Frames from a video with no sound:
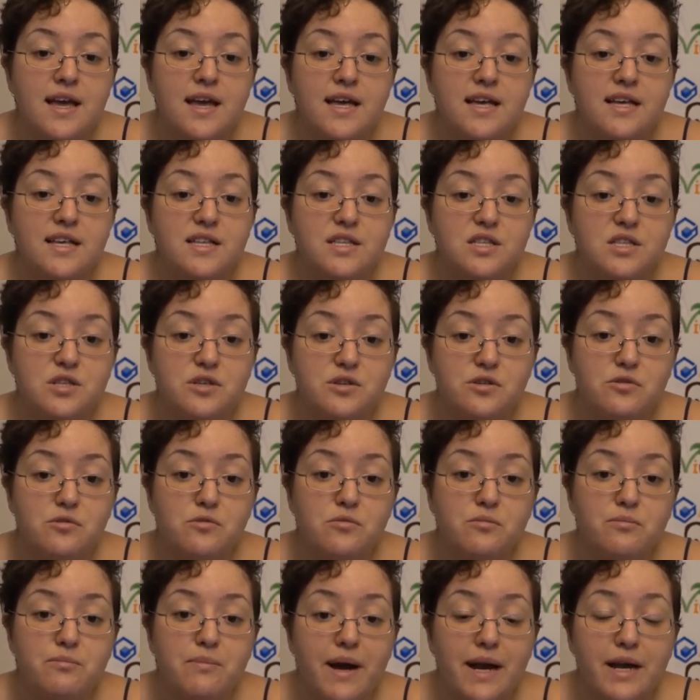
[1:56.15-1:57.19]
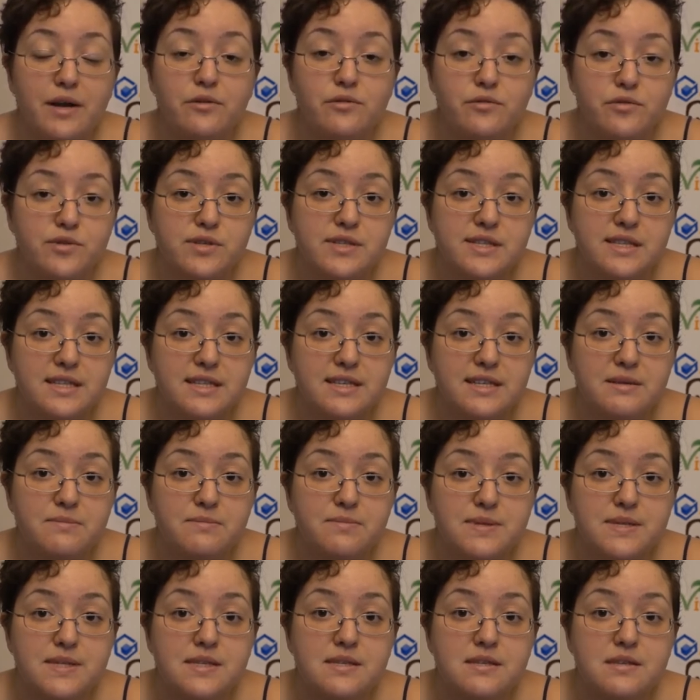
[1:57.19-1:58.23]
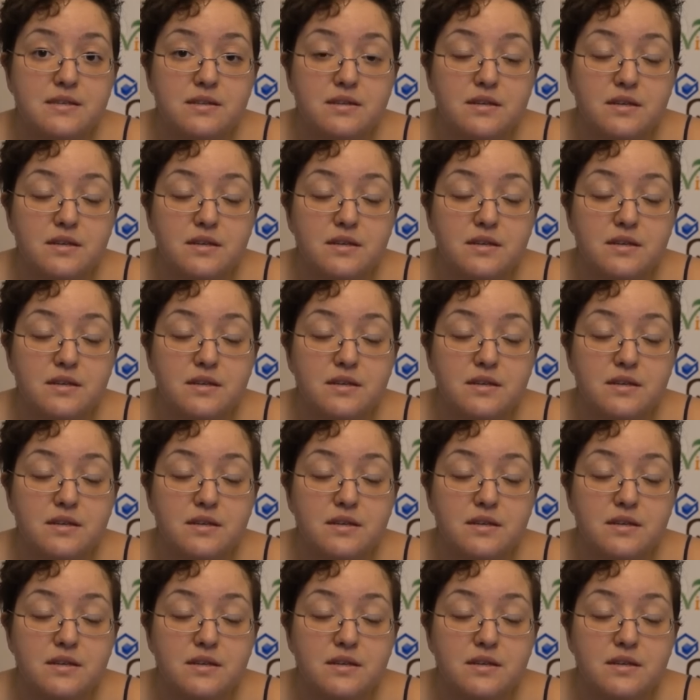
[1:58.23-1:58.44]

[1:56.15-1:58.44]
into microsleeps